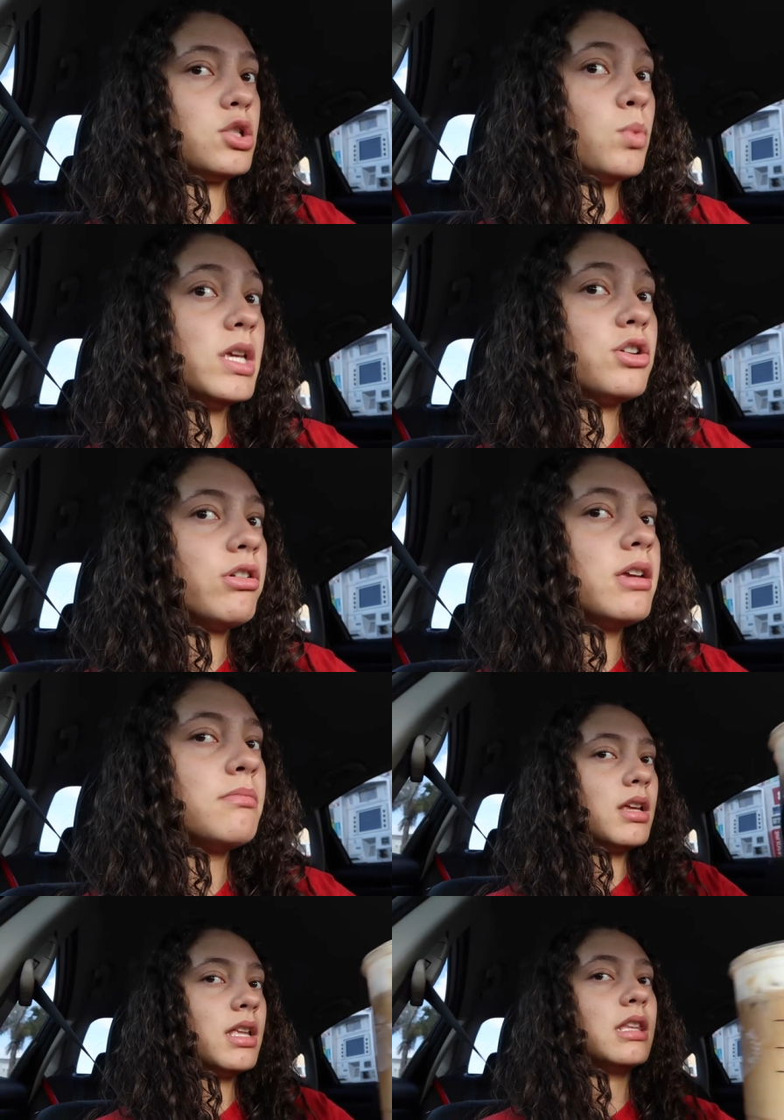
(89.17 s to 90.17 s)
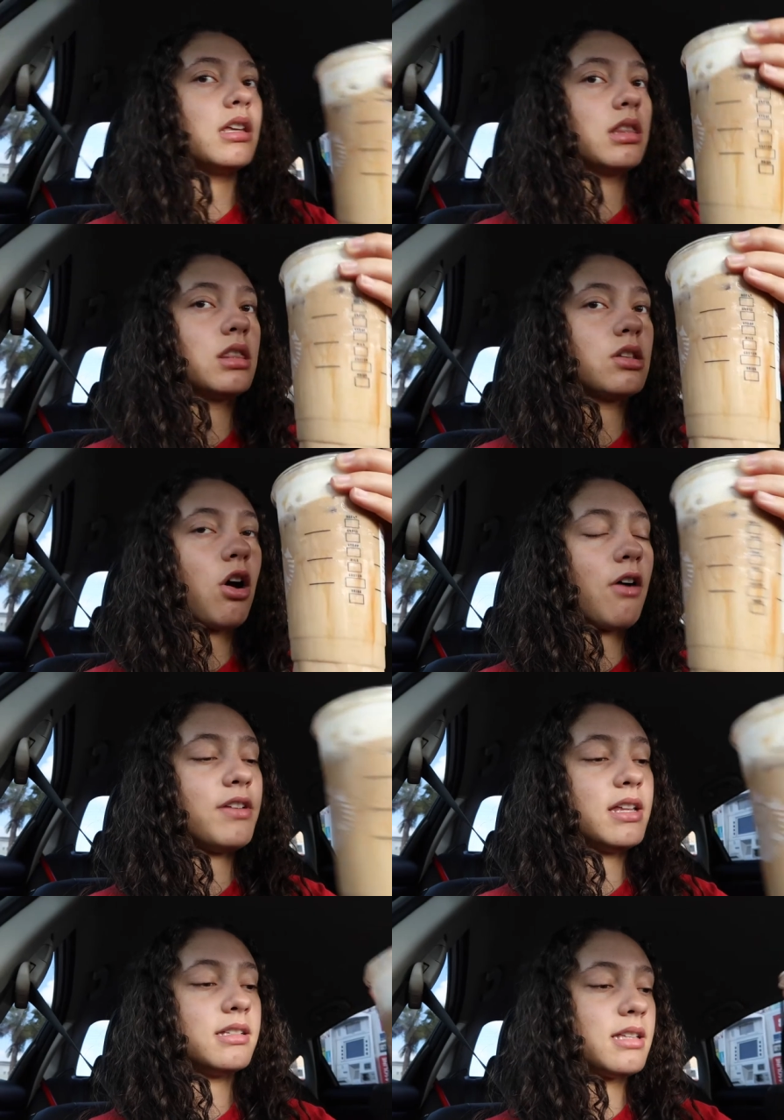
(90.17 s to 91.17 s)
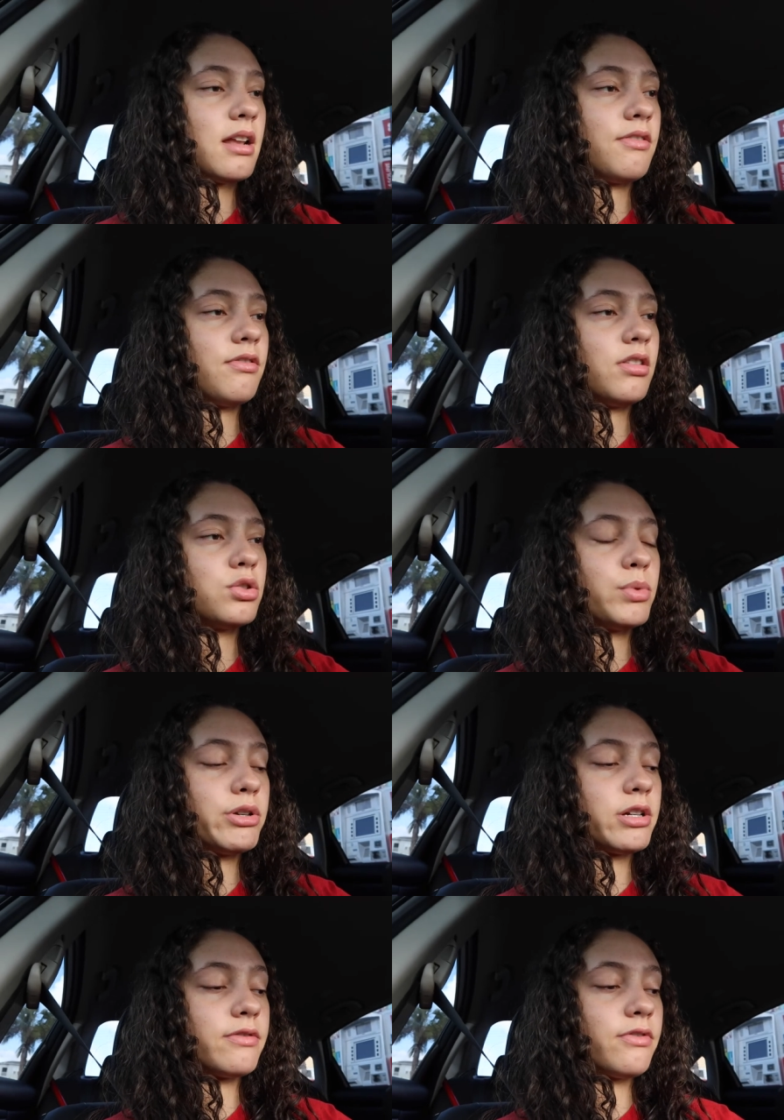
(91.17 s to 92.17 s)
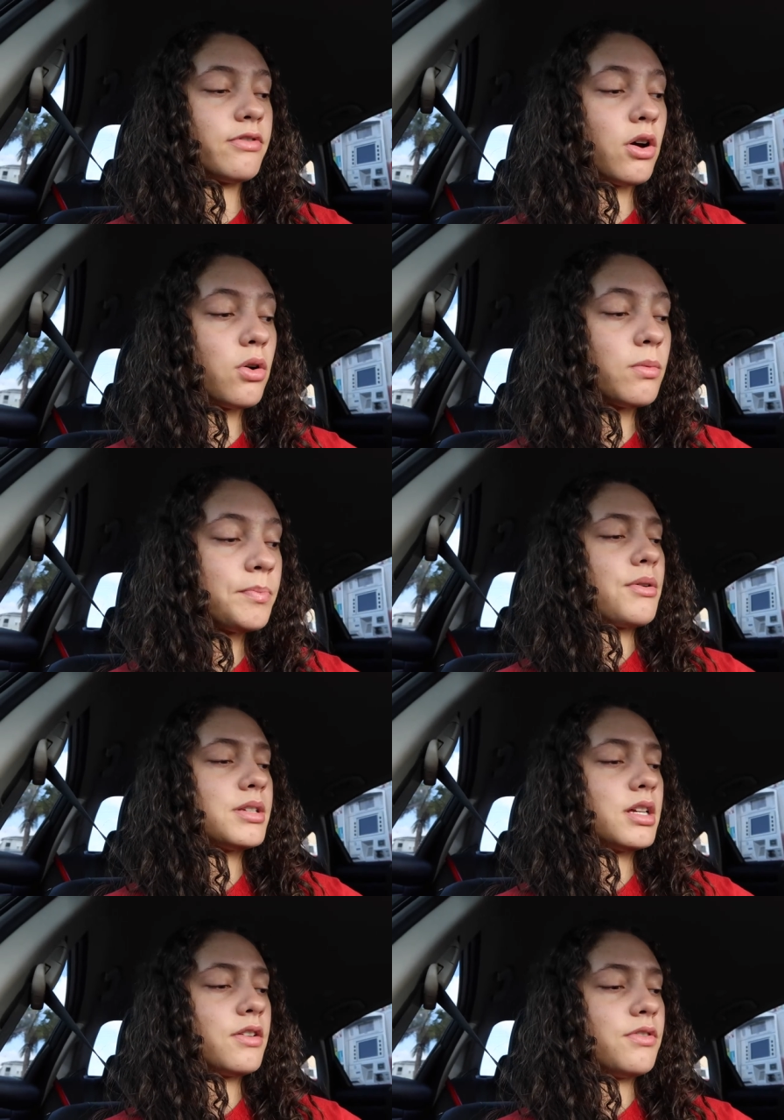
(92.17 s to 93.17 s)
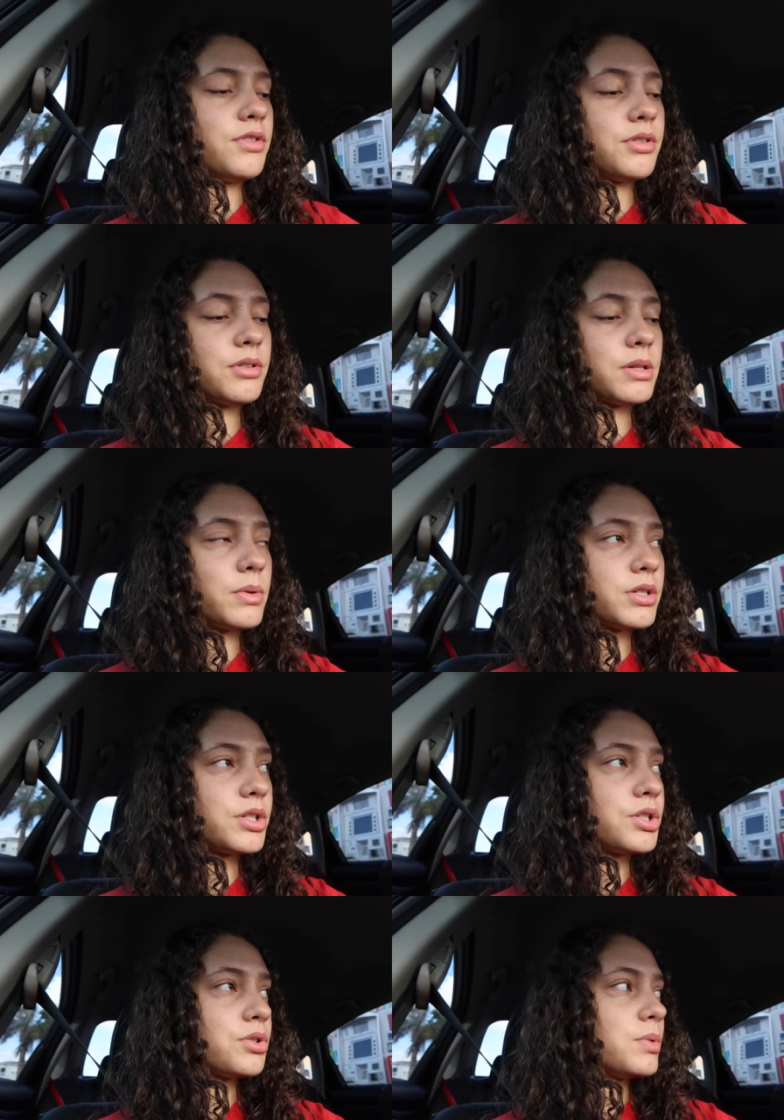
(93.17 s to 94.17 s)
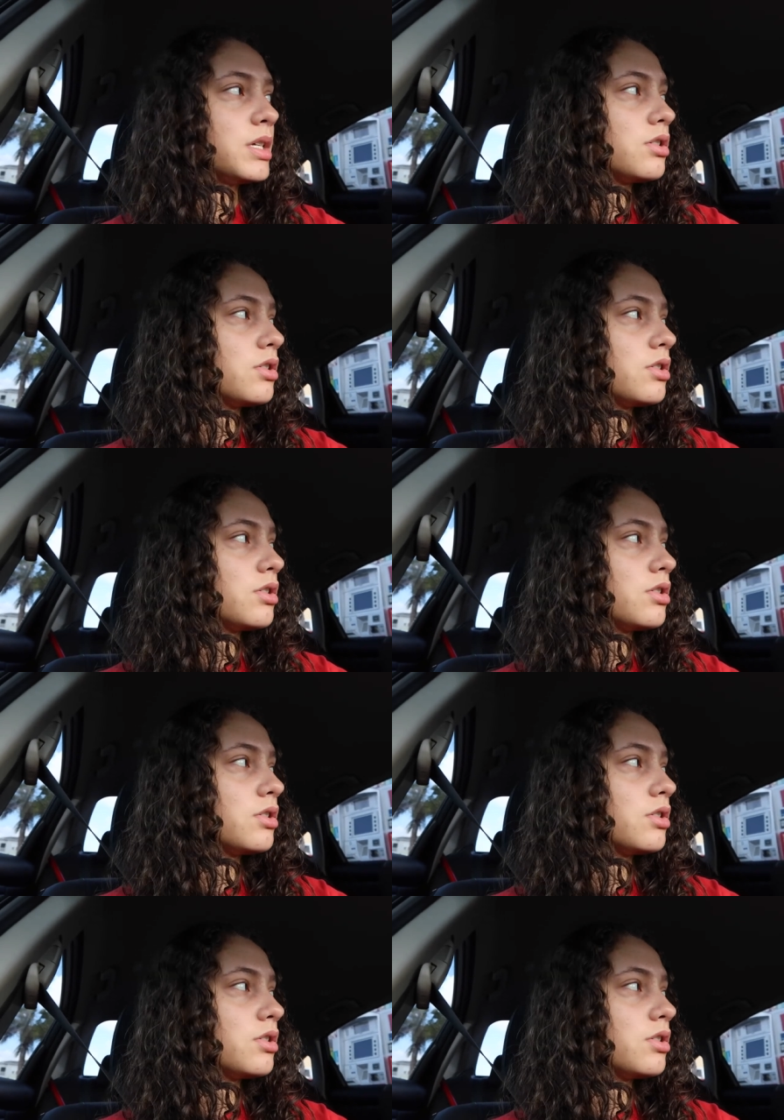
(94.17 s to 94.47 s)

sweet cream in the coffee instead of the sweet cream foam. I was like confused. I was like, where's the sweet